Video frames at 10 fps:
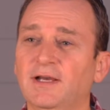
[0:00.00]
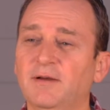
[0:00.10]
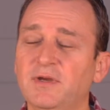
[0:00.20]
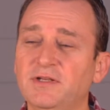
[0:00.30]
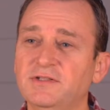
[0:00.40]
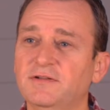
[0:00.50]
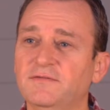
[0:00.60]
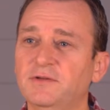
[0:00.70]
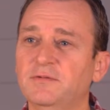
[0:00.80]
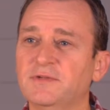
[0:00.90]
I mentioned a
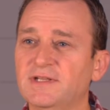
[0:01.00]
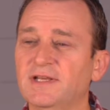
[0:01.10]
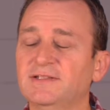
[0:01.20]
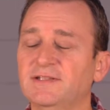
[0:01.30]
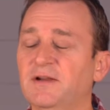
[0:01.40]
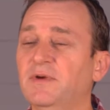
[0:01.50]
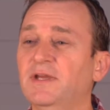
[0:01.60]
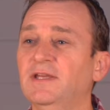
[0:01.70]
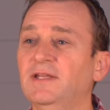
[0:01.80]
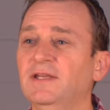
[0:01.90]
few mistakes that I
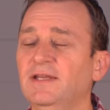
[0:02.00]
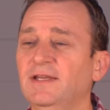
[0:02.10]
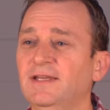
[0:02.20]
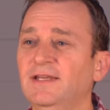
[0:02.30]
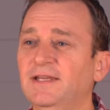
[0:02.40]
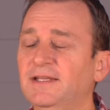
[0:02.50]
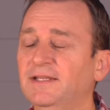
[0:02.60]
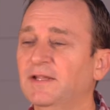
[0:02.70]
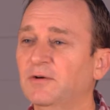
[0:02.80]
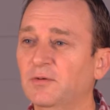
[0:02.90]
made,
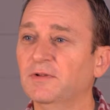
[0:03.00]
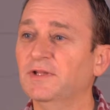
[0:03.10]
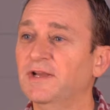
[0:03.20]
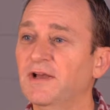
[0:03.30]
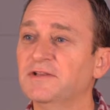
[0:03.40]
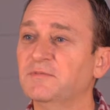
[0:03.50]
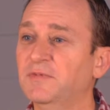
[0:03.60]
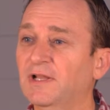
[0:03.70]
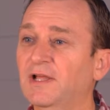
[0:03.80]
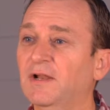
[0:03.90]
and they were really costing
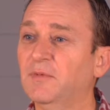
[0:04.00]
me a lot of